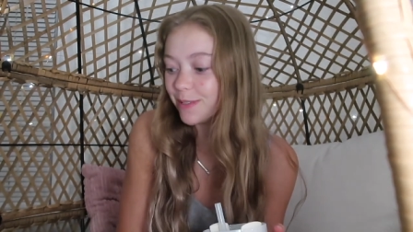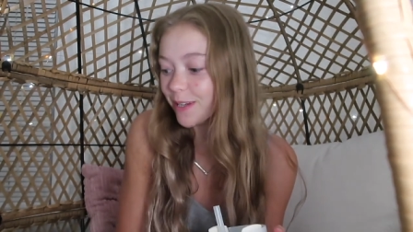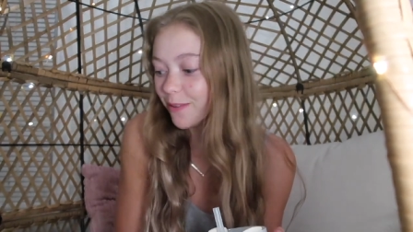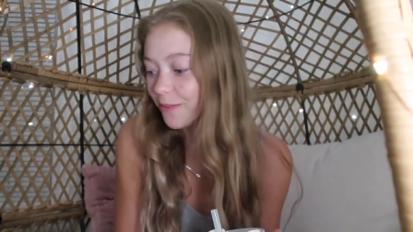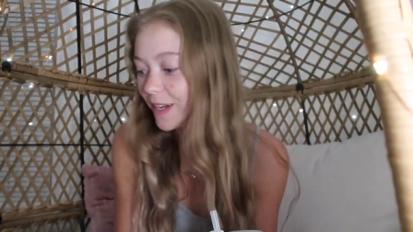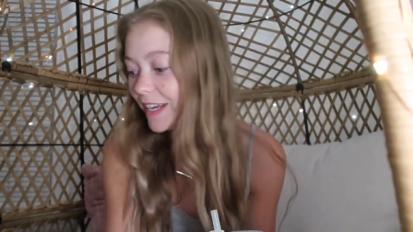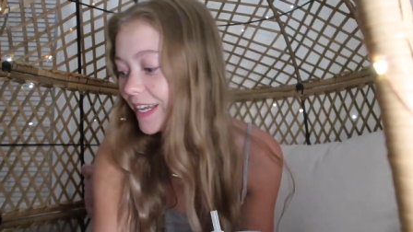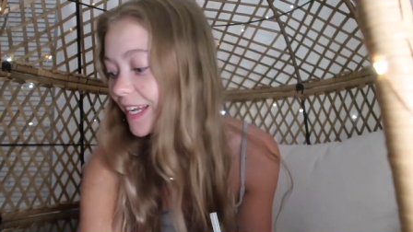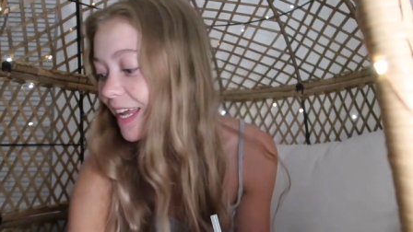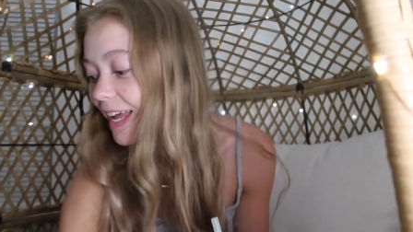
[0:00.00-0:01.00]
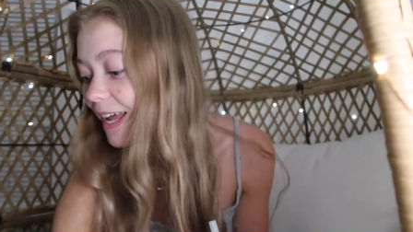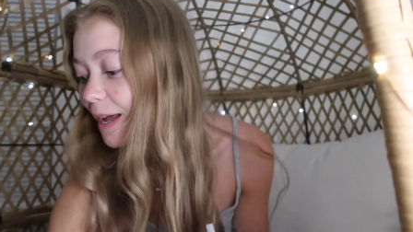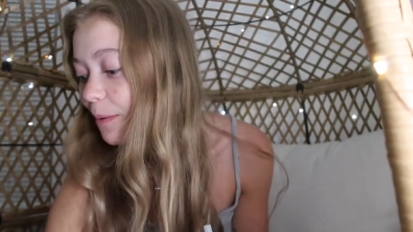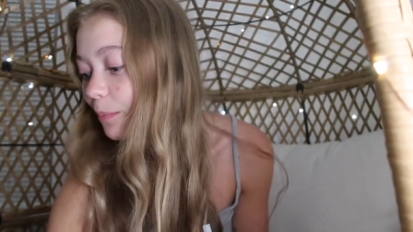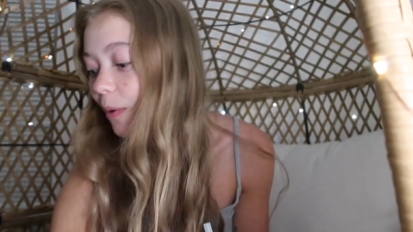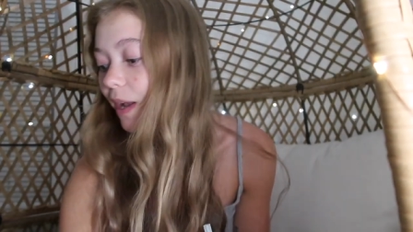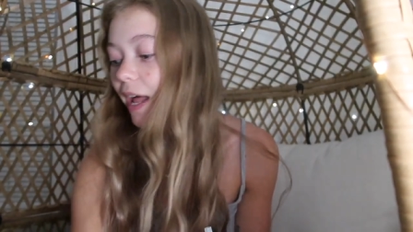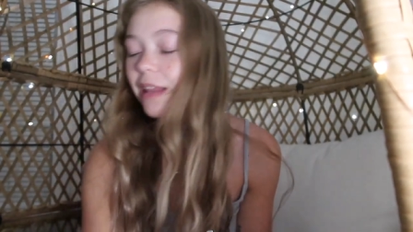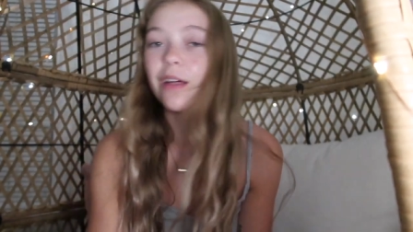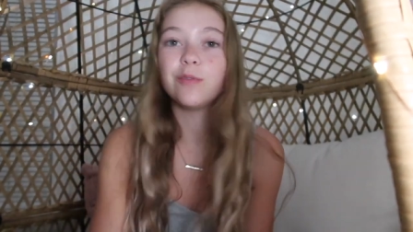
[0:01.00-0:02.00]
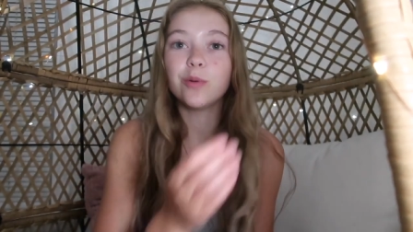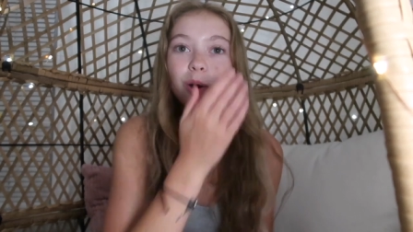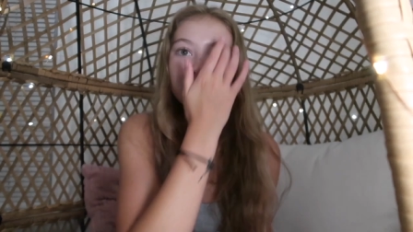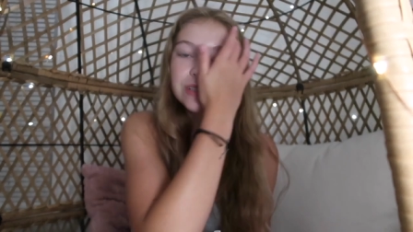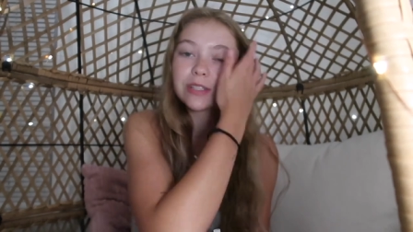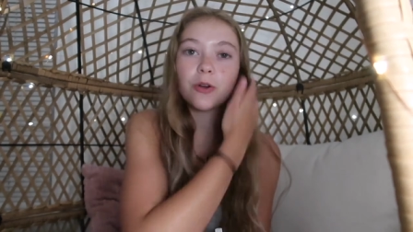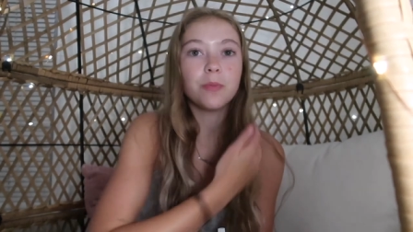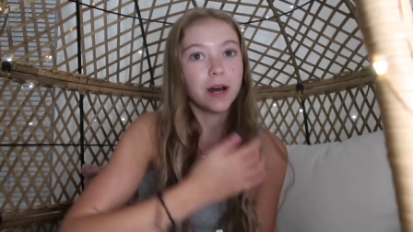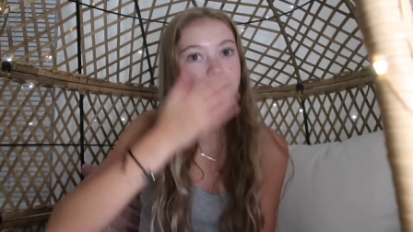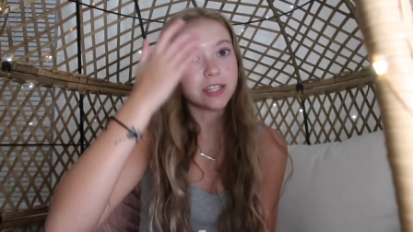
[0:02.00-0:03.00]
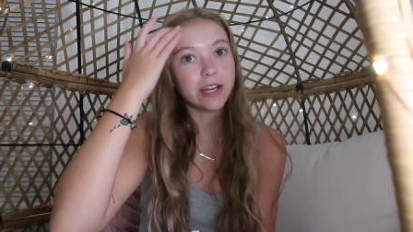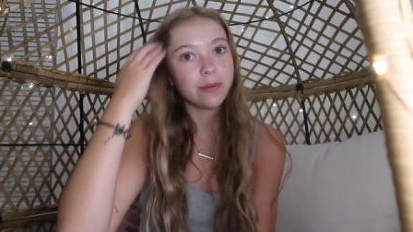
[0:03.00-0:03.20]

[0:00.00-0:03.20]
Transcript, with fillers: done reading but I love you all so much